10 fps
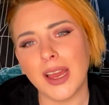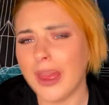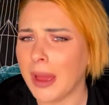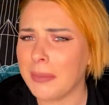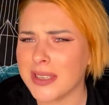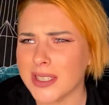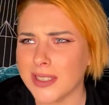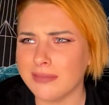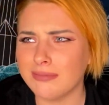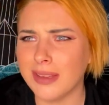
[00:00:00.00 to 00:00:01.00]
I miss
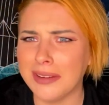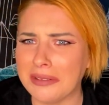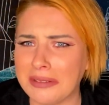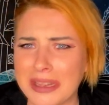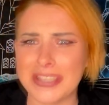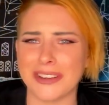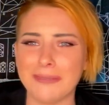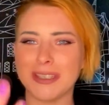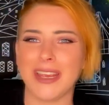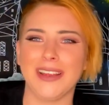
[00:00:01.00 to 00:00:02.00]
it. That's all
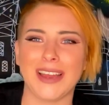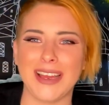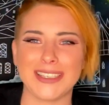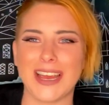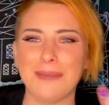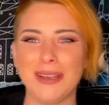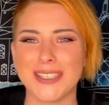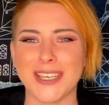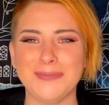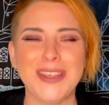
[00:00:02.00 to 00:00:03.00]
I'm saying, guys. I
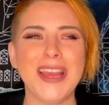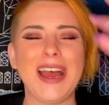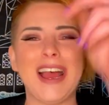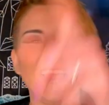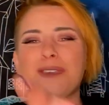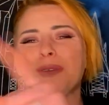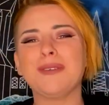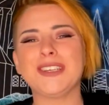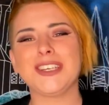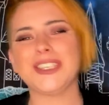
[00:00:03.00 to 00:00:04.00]
miss it. I hope
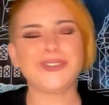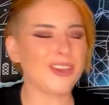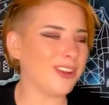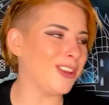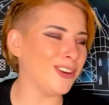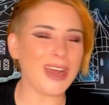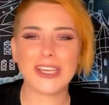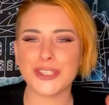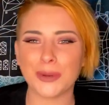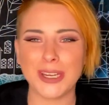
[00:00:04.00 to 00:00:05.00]
you enjoyed this video, though.
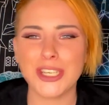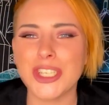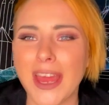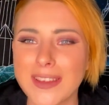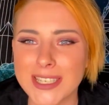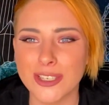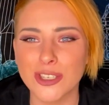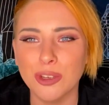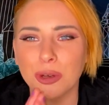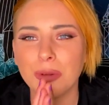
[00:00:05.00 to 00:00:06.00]
I just wanted to share this
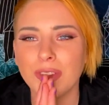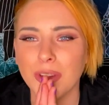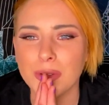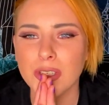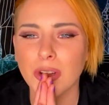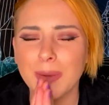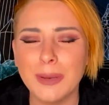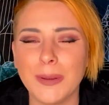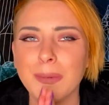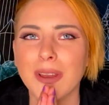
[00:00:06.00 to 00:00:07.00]
little story with you. So
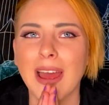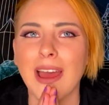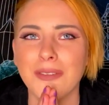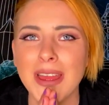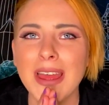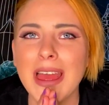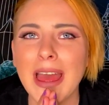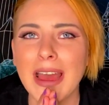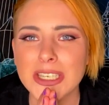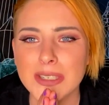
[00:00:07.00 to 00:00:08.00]
many people have
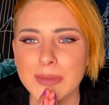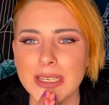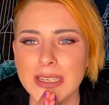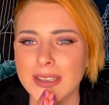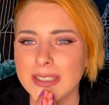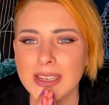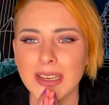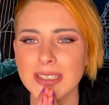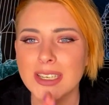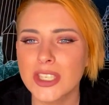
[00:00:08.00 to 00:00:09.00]
asked me, it's
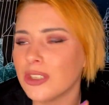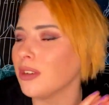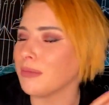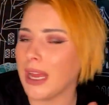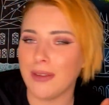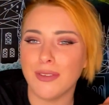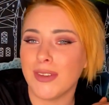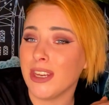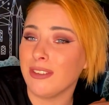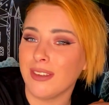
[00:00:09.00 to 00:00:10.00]
like, since doing my other
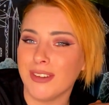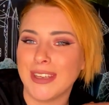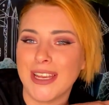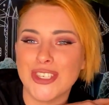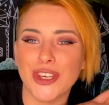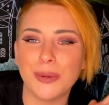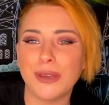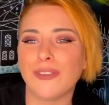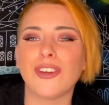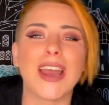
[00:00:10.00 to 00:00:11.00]
video the other day, so
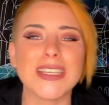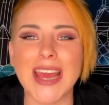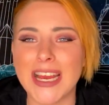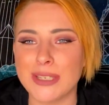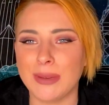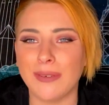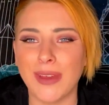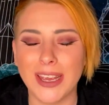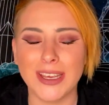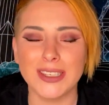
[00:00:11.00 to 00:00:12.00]
many of you guys asked me
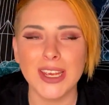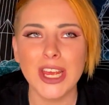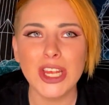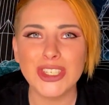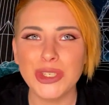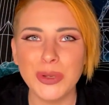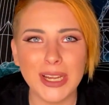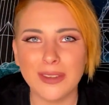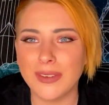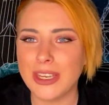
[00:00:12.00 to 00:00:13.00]
if I could do a
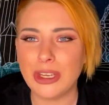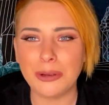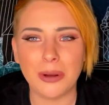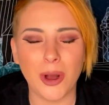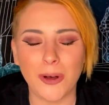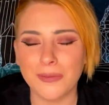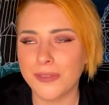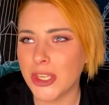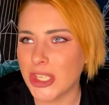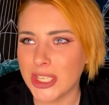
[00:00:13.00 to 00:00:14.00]
little video
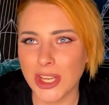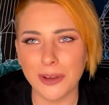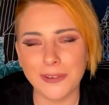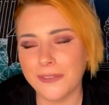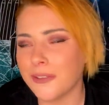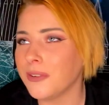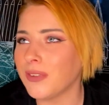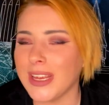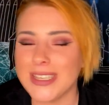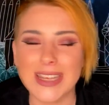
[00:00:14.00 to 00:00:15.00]
of just going through
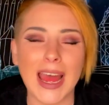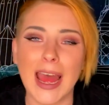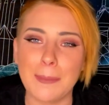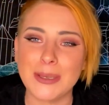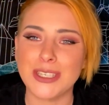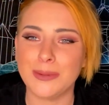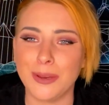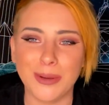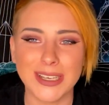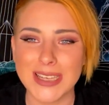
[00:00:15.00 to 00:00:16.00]
things that happened to
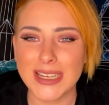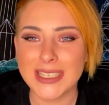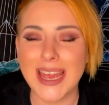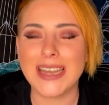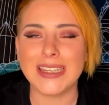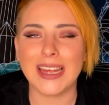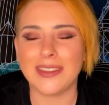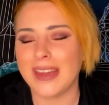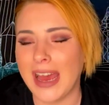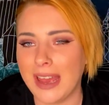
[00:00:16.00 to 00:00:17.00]
me, because I said in
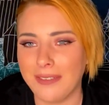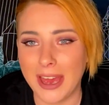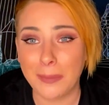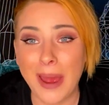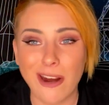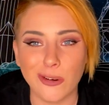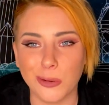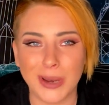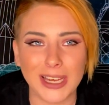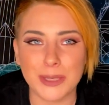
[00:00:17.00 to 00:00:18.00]
there that I've had
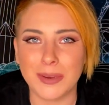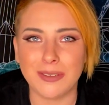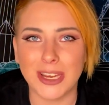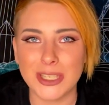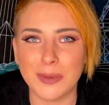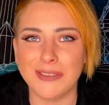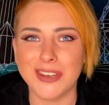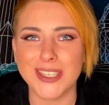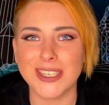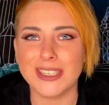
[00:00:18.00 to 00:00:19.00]
paranormal
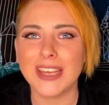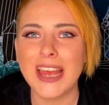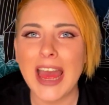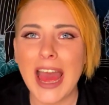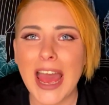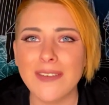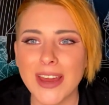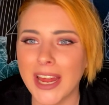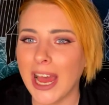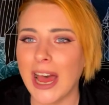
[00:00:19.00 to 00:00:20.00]
experiences. I've
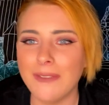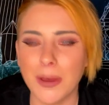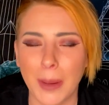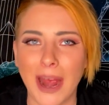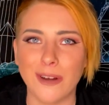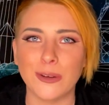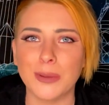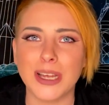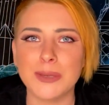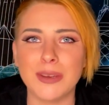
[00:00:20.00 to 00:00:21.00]
had other
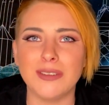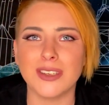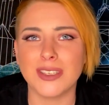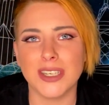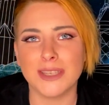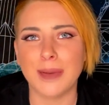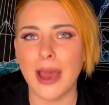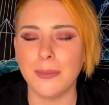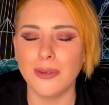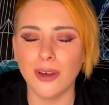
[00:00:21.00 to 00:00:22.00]
paranormal experiences, but
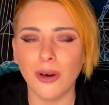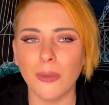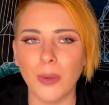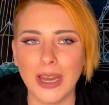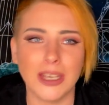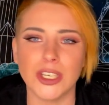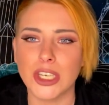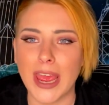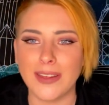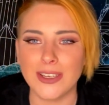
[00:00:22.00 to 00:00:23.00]
I'm not willing to
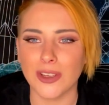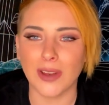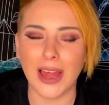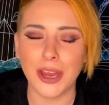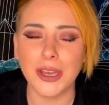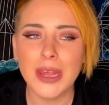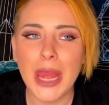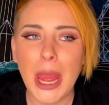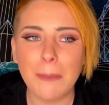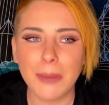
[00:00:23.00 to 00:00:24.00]
share these online
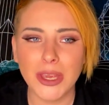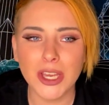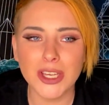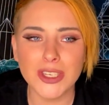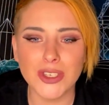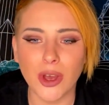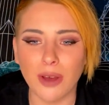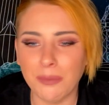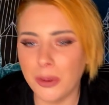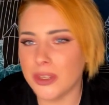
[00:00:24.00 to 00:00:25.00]
because
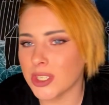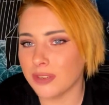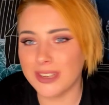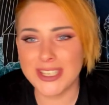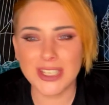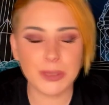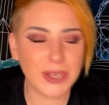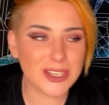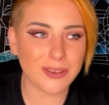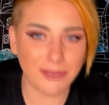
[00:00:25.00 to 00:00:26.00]
of personal reasons,
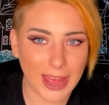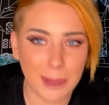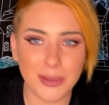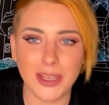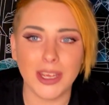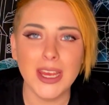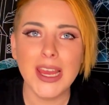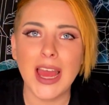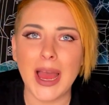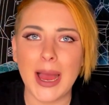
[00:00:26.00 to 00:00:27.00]
because of family,
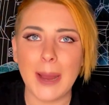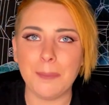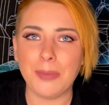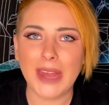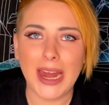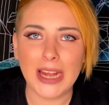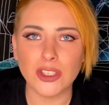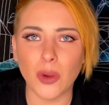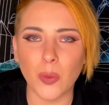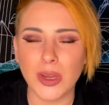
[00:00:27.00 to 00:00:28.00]
and I
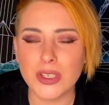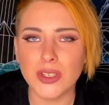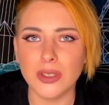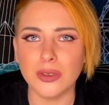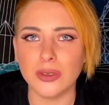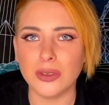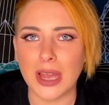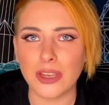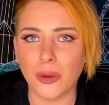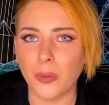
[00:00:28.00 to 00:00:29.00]
don't want to
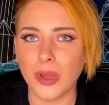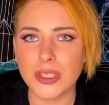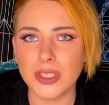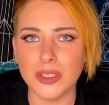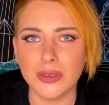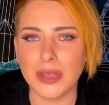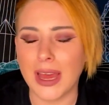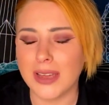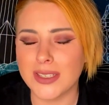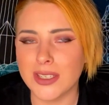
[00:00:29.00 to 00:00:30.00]
do
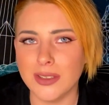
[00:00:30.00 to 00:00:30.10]
that